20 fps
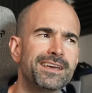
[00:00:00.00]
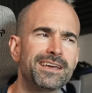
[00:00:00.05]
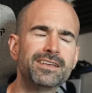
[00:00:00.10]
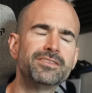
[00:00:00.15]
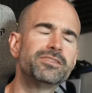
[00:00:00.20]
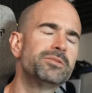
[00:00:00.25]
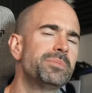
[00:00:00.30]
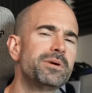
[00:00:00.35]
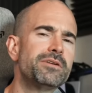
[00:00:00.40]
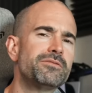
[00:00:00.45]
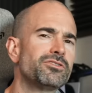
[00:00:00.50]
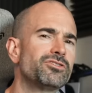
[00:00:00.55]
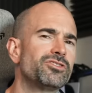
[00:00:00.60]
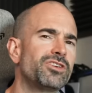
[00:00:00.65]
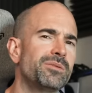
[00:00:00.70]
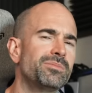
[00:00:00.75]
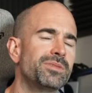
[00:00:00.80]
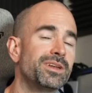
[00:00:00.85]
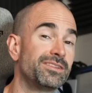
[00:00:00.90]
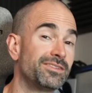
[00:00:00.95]
it is a bit of a
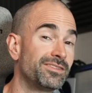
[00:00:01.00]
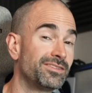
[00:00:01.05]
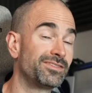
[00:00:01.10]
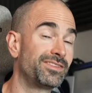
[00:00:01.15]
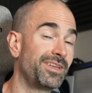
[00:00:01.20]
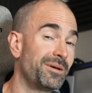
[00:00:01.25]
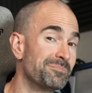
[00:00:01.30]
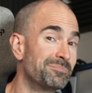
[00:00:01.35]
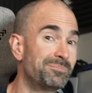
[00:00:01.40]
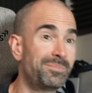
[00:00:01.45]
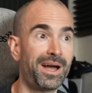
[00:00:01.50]
shame that it's a step